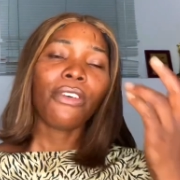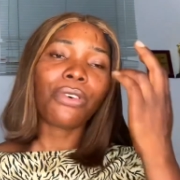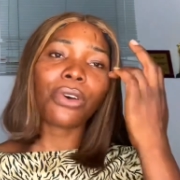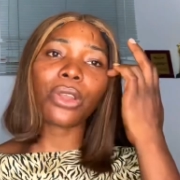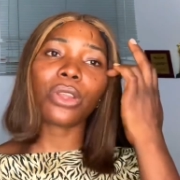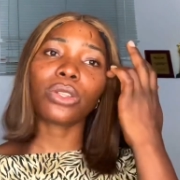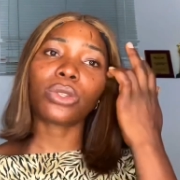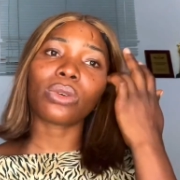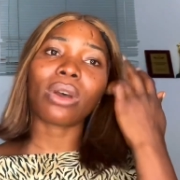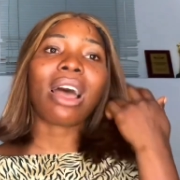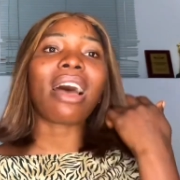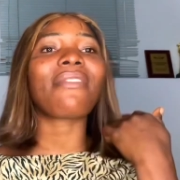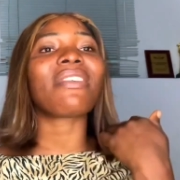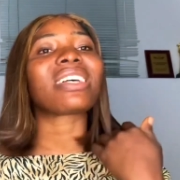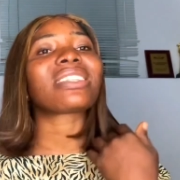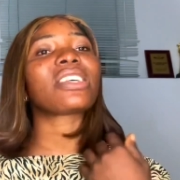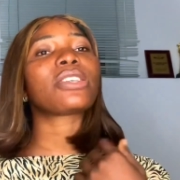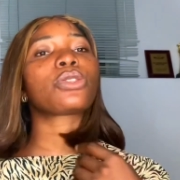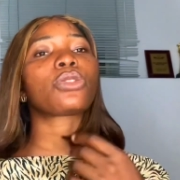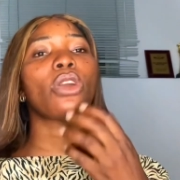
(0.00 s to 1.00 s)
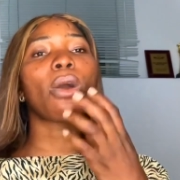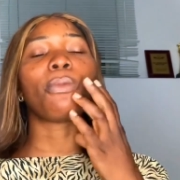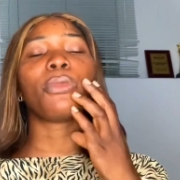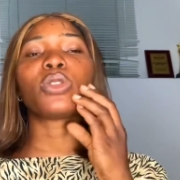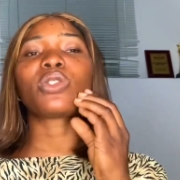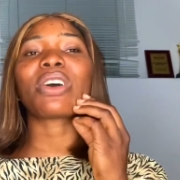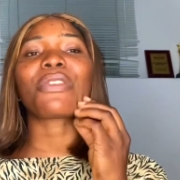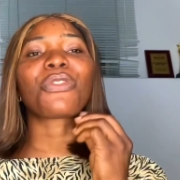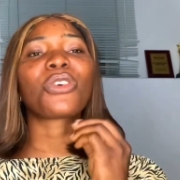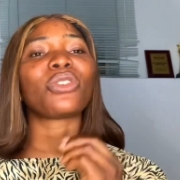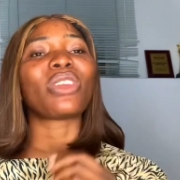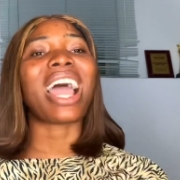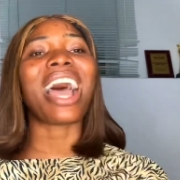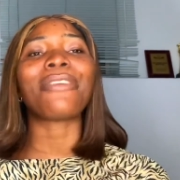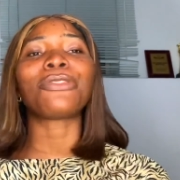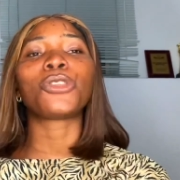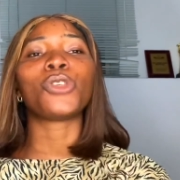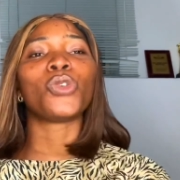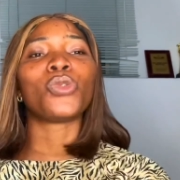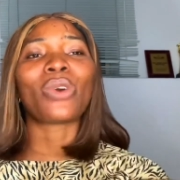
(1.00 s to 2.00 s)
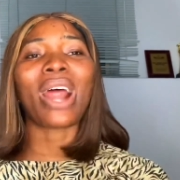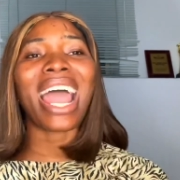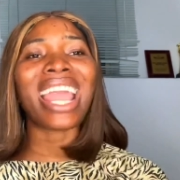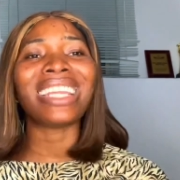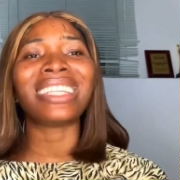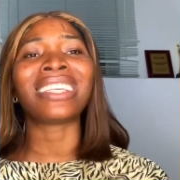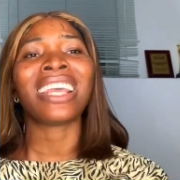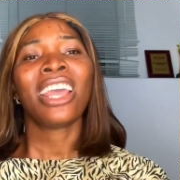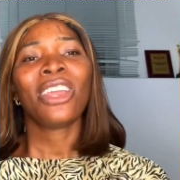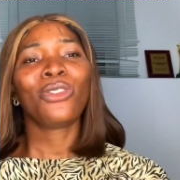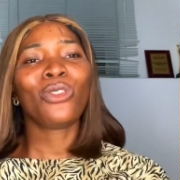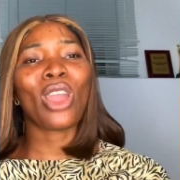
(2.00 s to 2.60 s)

For you to have access to your mutual fund, you have to write,